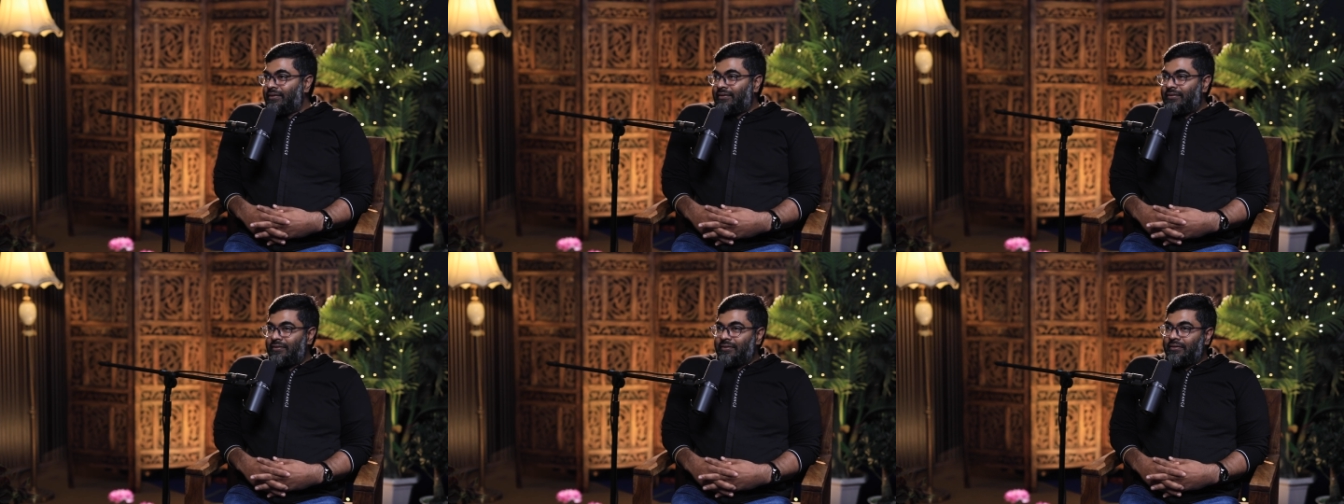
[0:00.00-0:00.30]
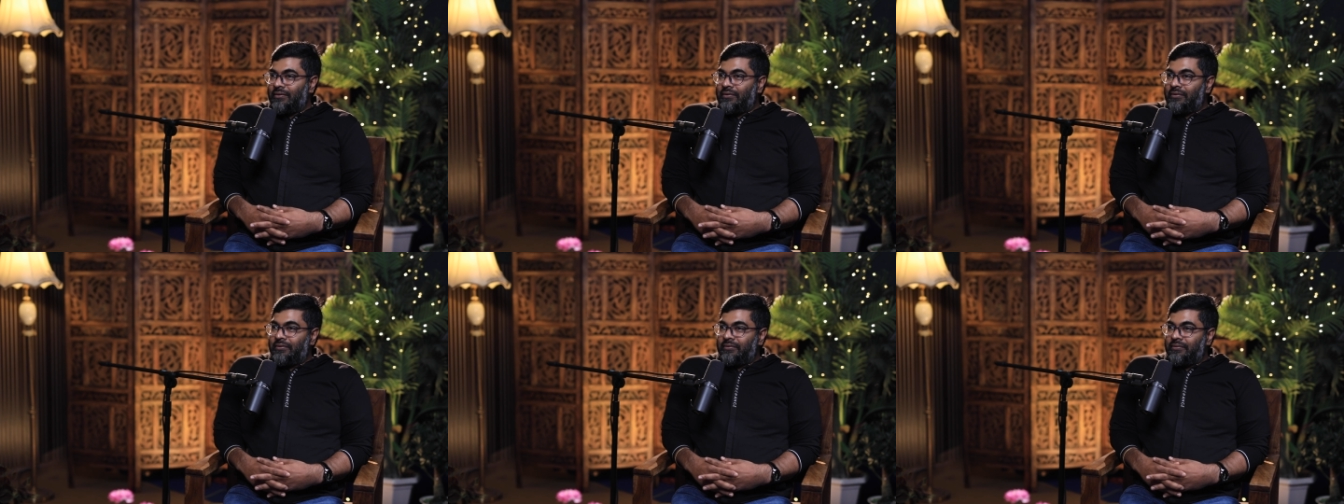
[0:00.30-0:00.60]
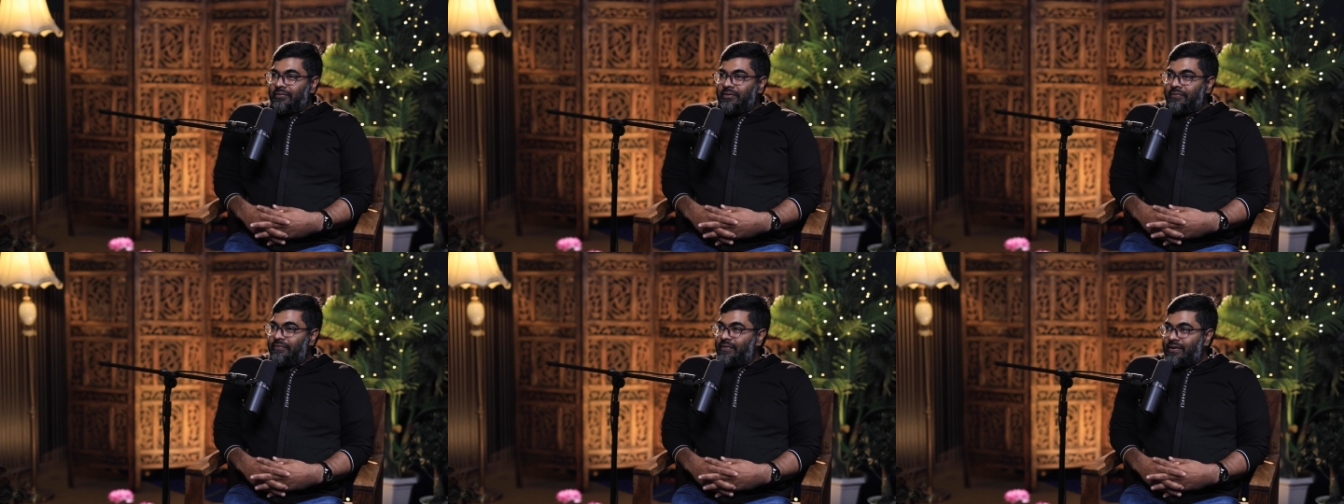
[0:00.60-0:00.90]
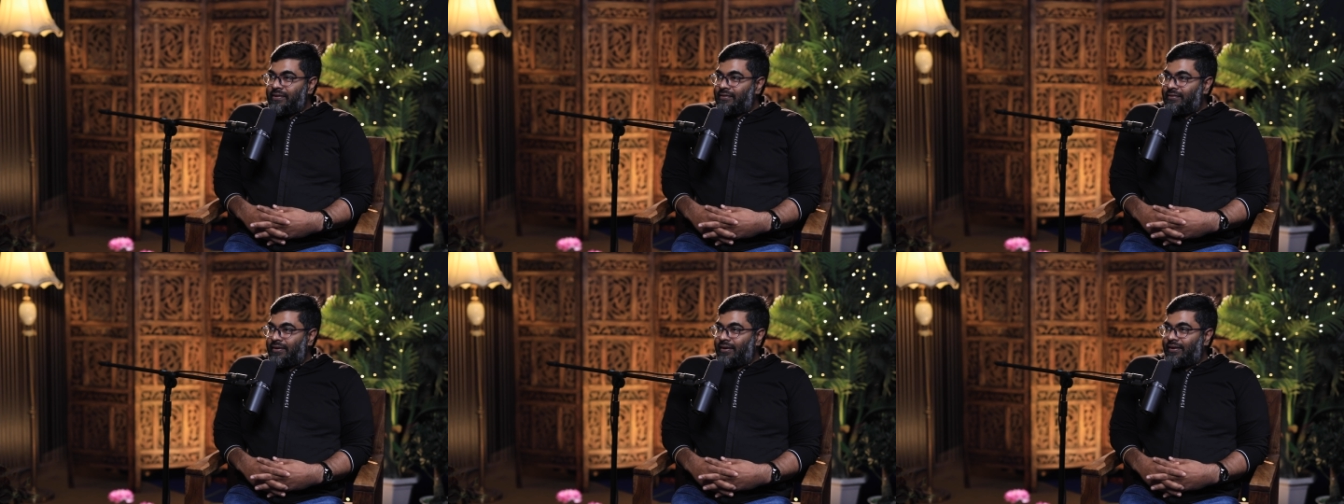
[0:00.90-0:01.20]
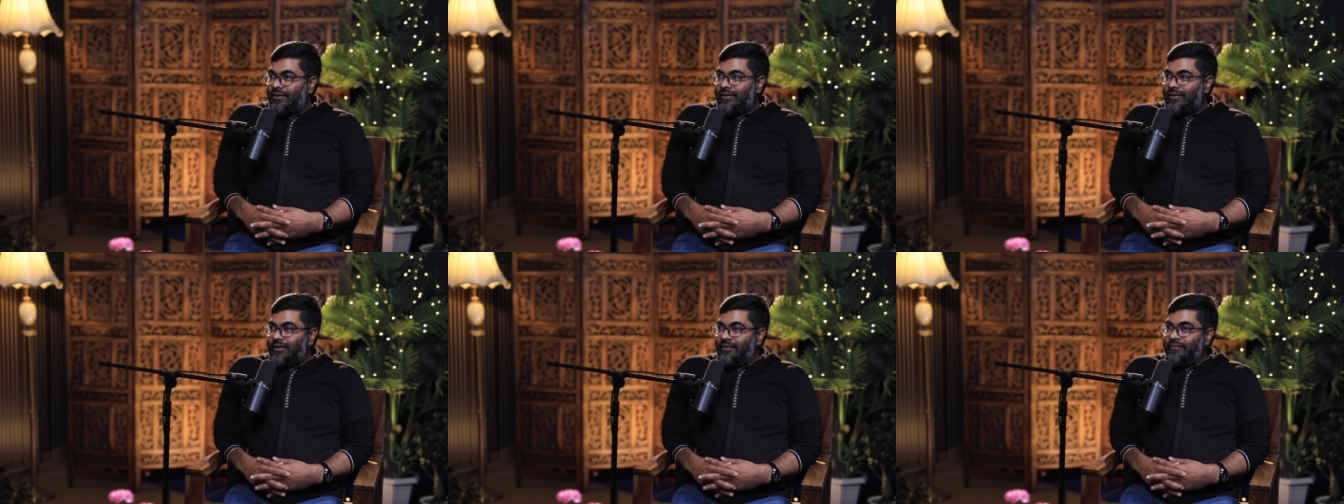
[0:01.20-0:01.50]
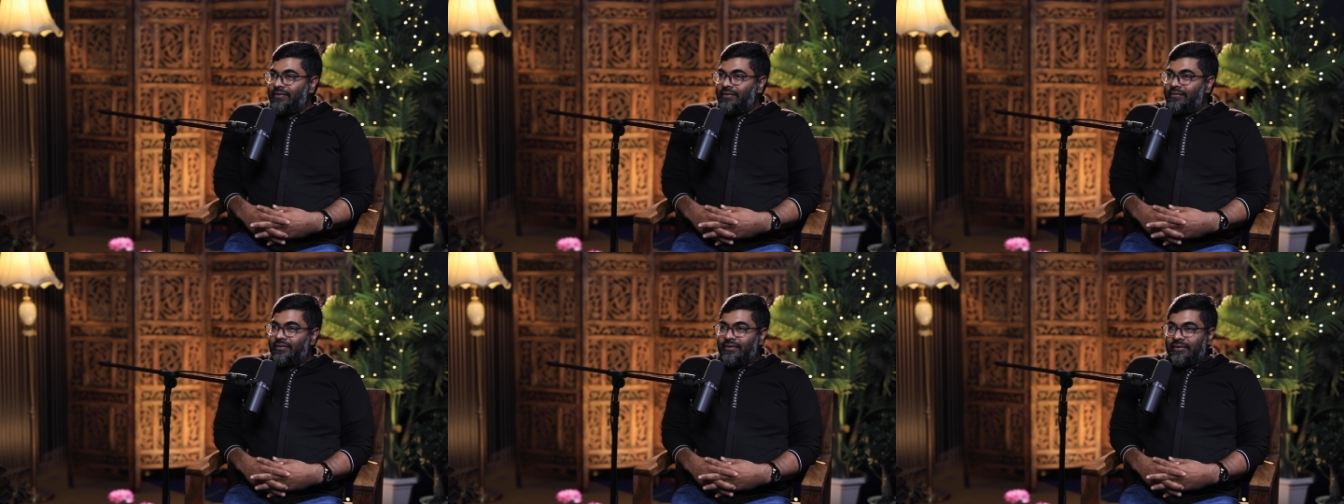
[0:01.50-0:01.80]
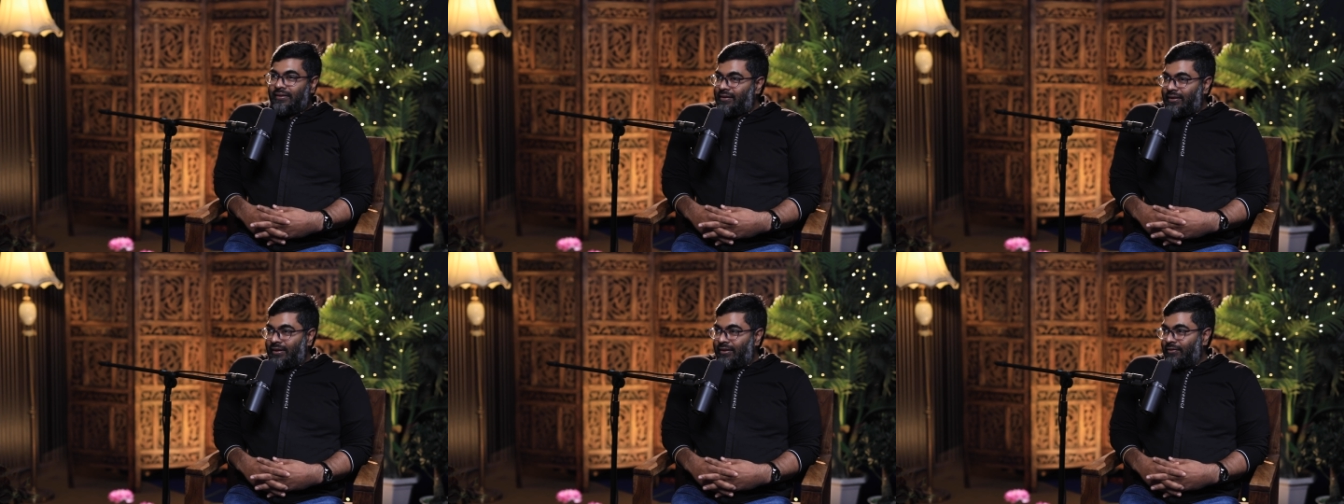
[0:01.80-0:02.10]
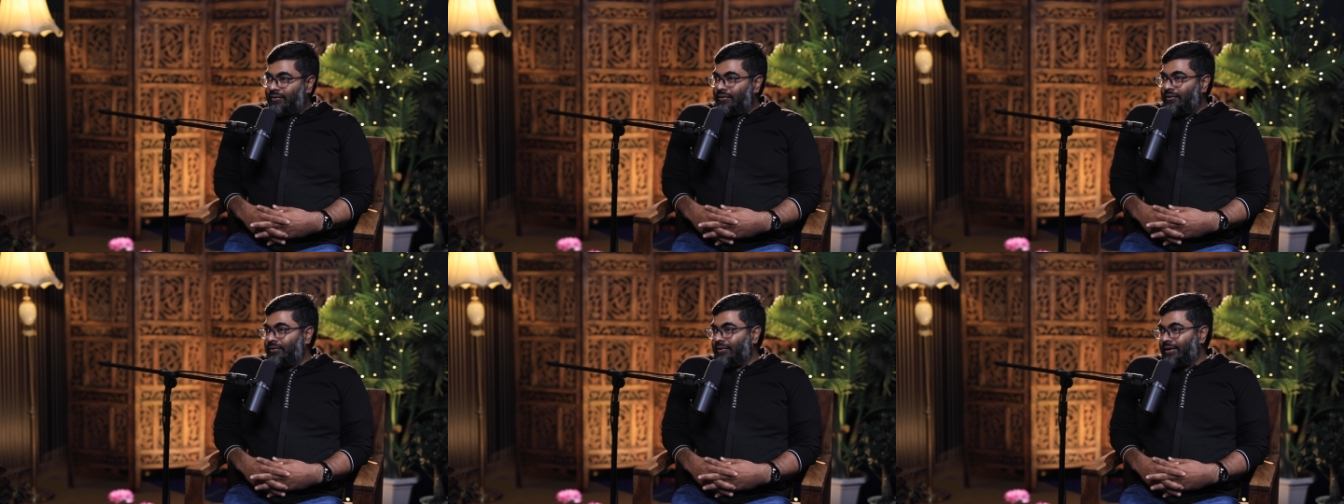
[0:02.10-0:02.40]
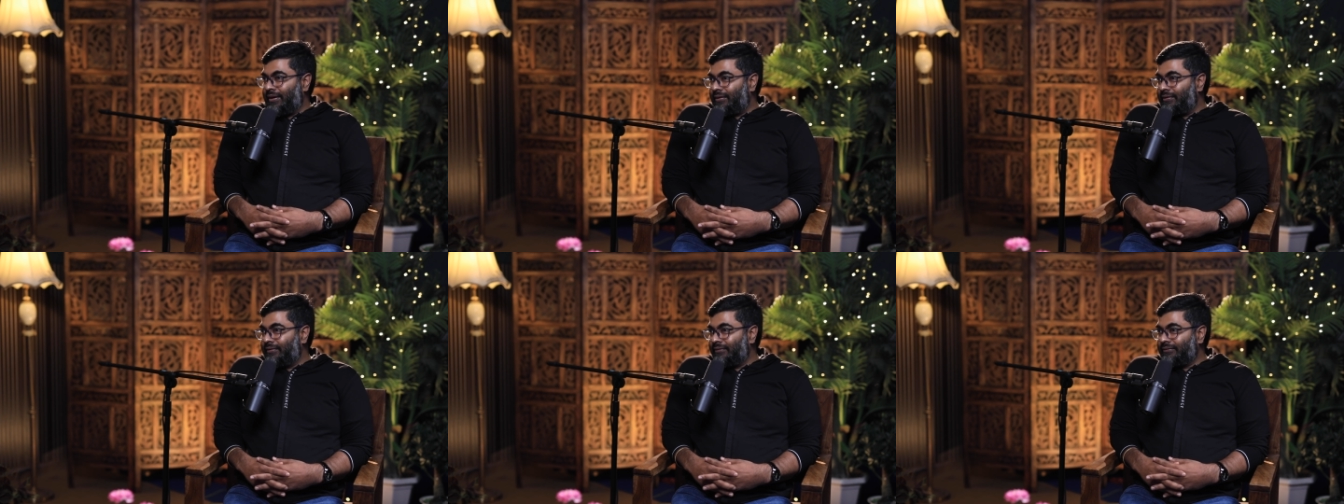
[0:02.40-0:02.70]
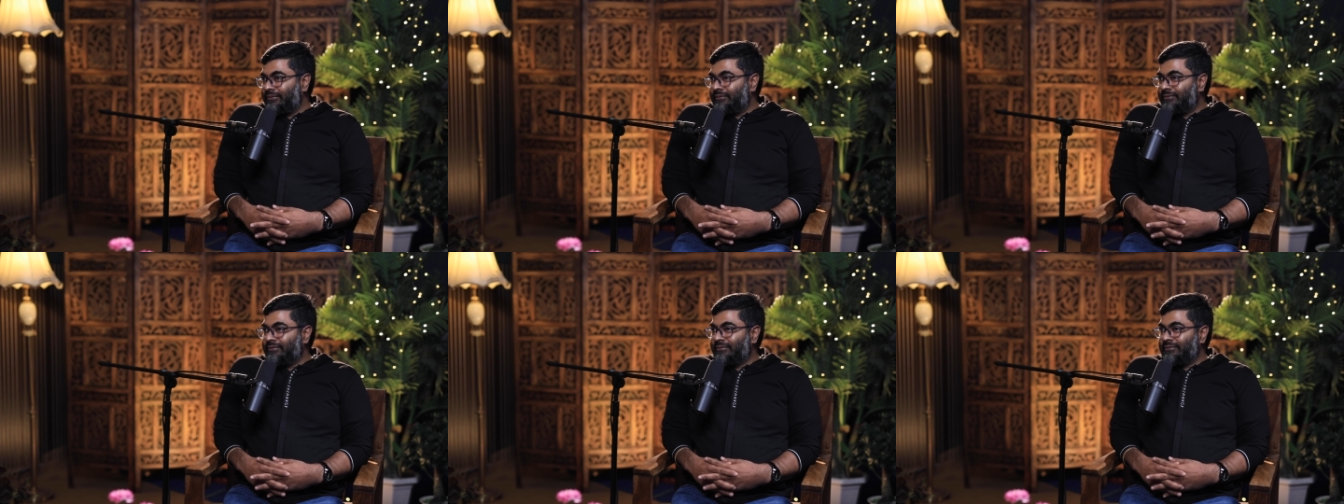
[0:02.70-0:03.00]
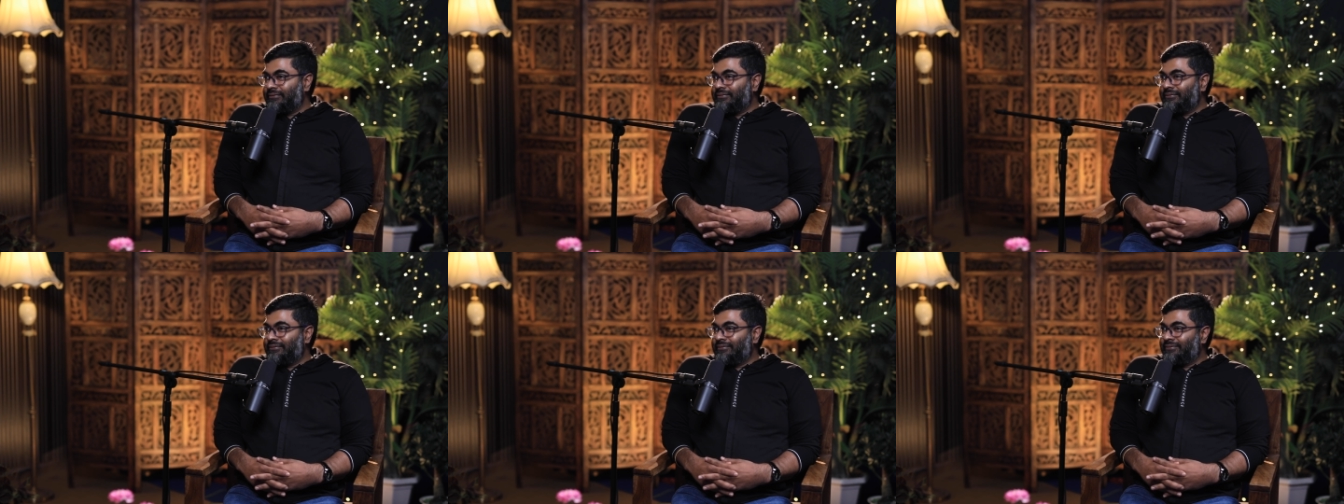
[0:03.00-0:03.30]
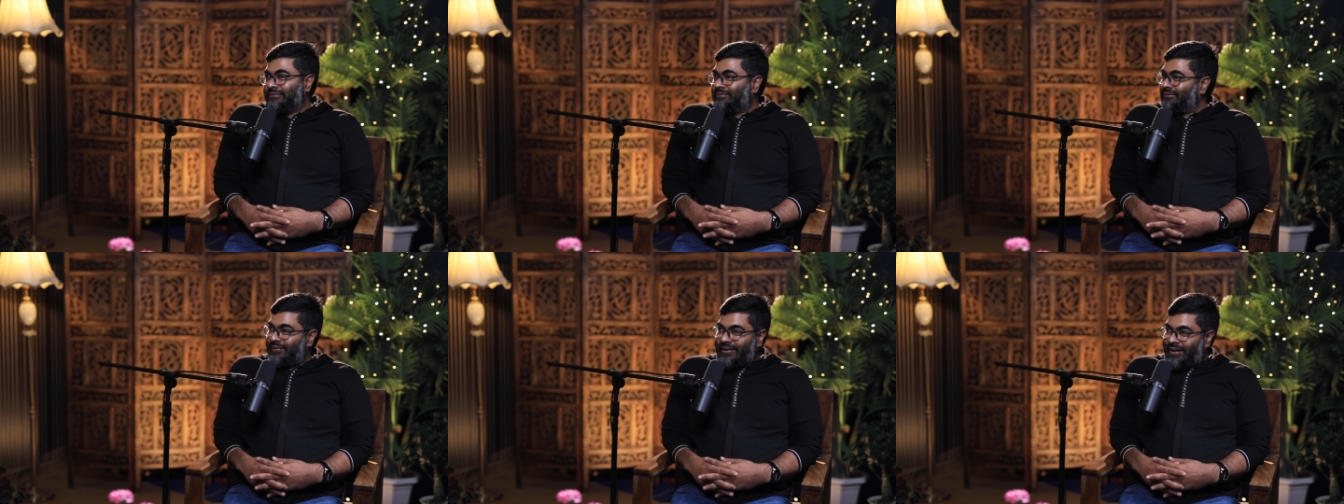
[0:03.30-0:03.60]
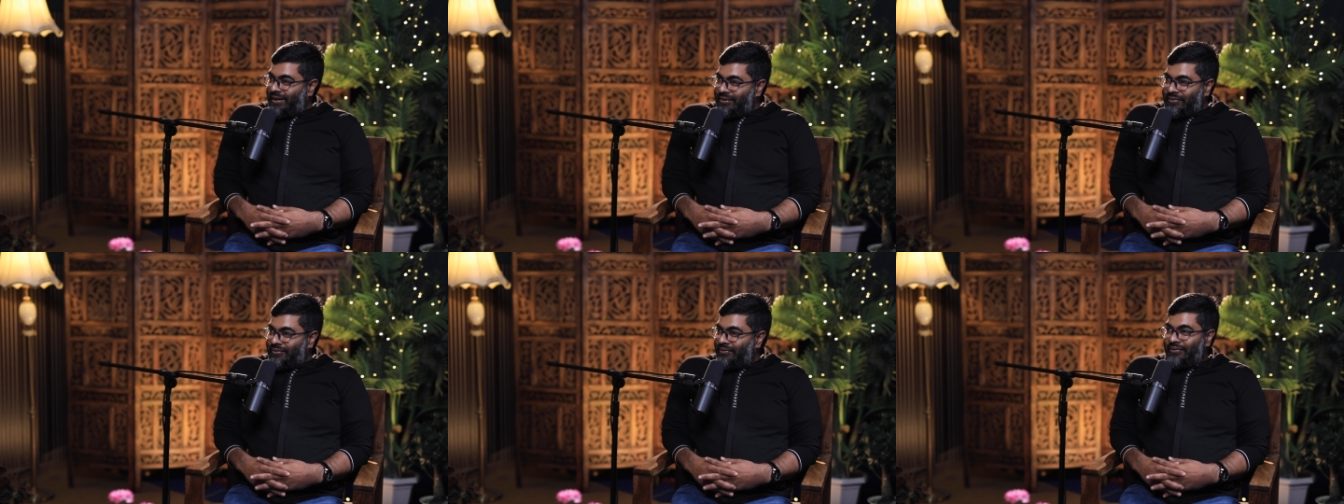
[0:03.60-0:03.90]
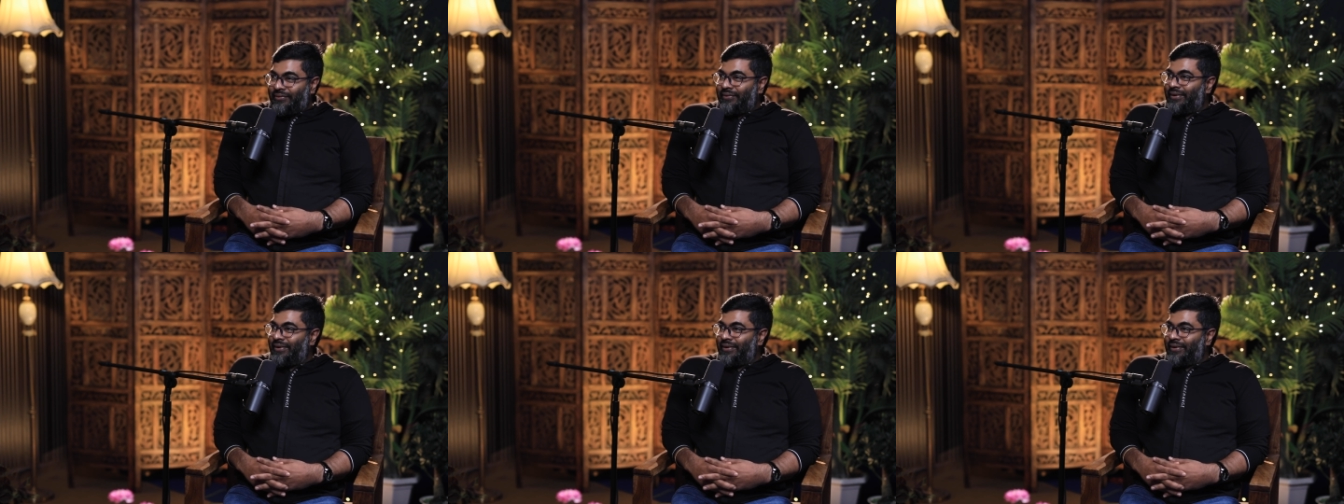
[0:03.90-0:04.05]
So if it is not convincing, I don't do it. I don't